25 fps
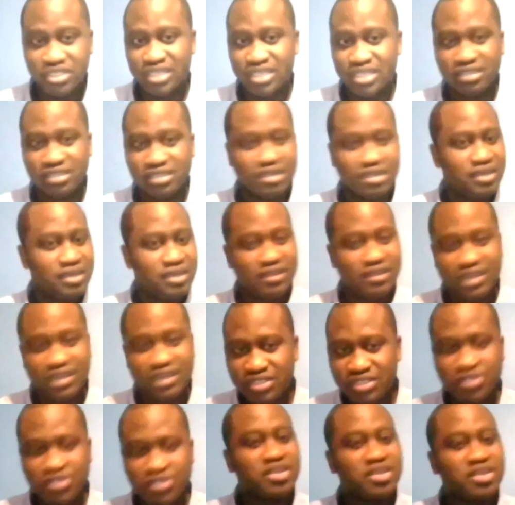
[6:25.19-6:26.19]
And
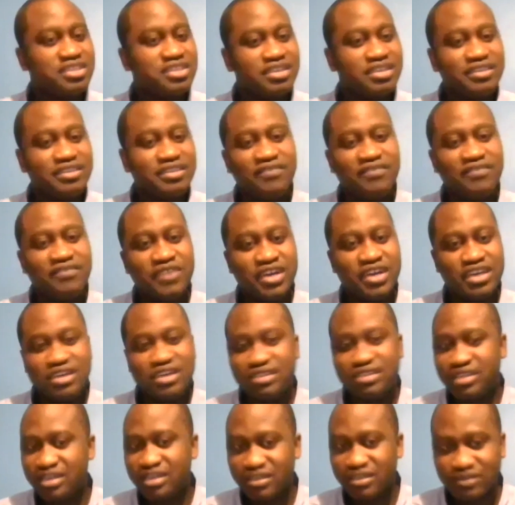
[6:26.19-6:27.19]
that started the fire,
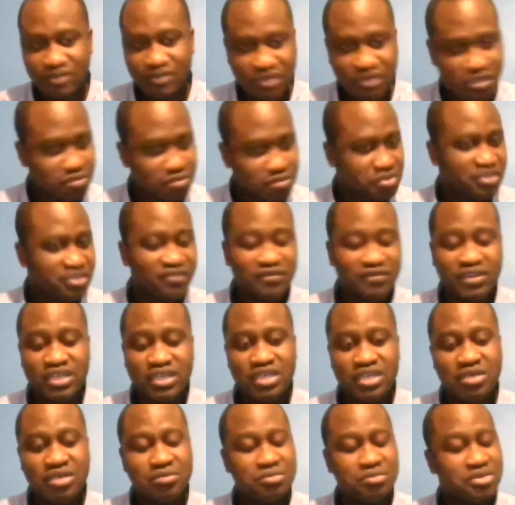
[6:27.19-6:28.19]
that keeps the
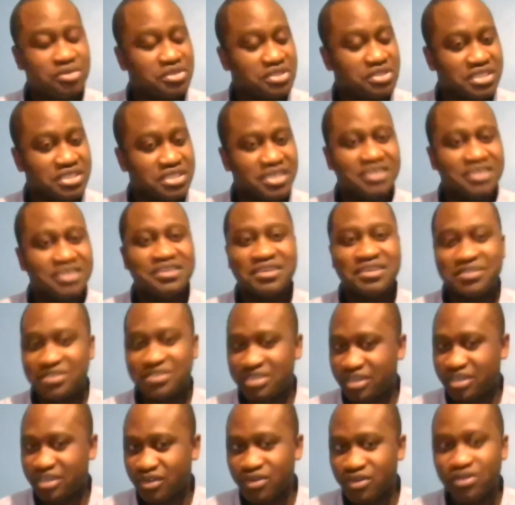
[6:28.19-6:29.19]
fire burning. And I
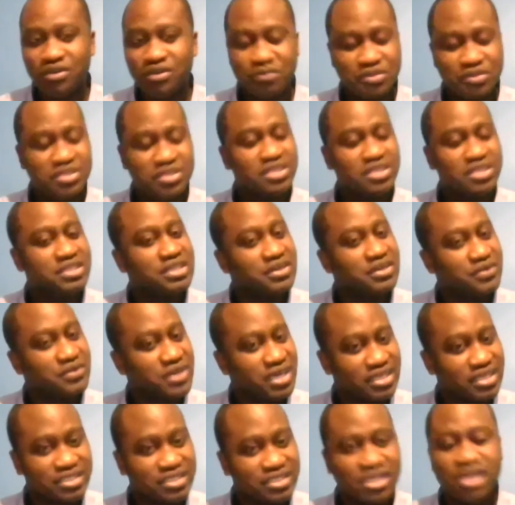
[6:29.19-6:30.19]
think up till now,
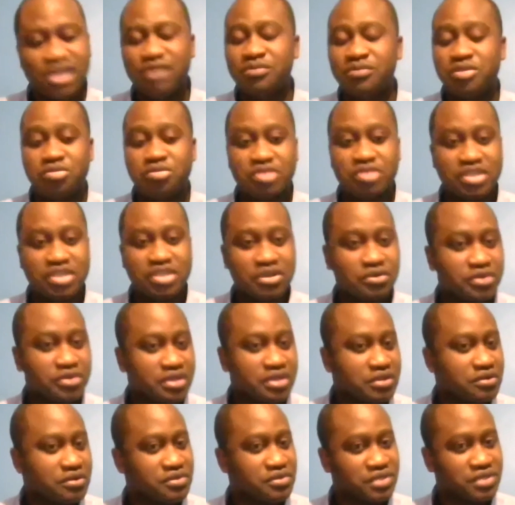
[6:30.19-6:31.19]
that has kept me
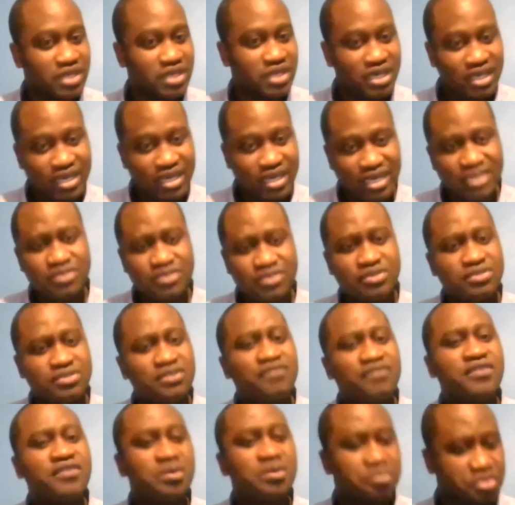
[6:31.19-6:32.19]
going, because I sort
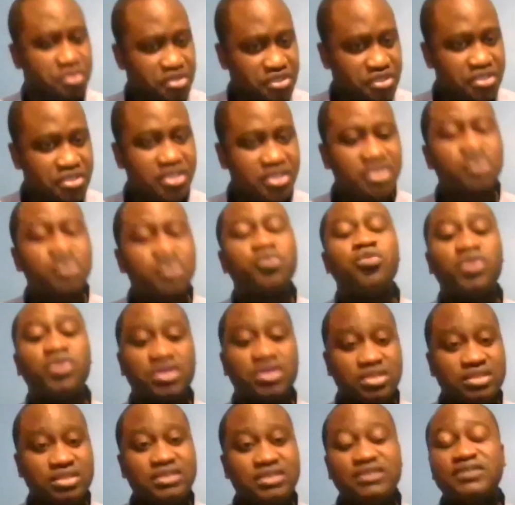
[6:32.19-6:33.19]
of appreciate
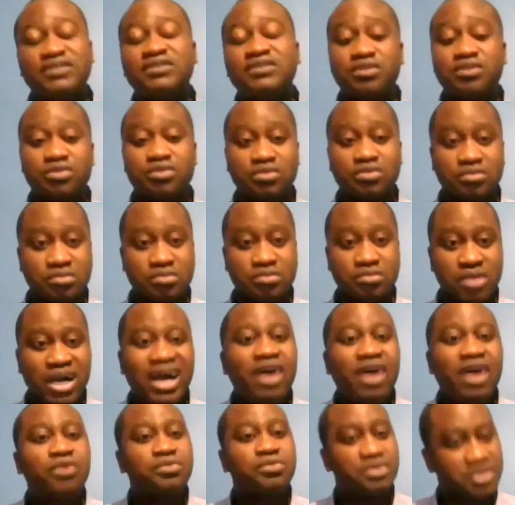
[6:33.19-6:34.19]

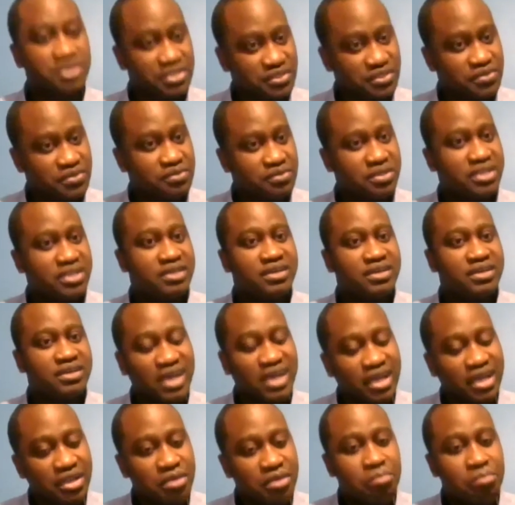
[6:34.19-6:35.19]
how this
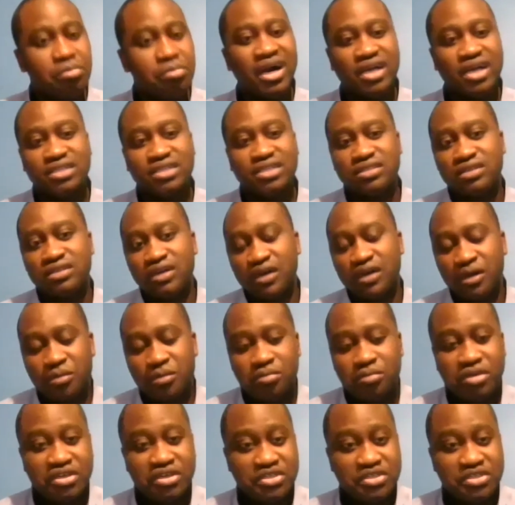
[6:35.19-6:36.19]
can impact
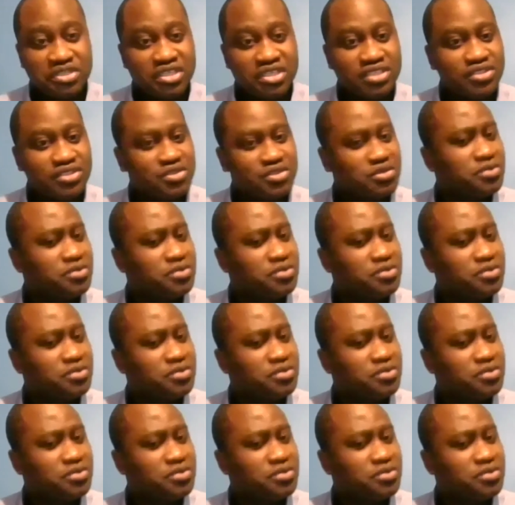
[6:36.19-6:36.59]
patients.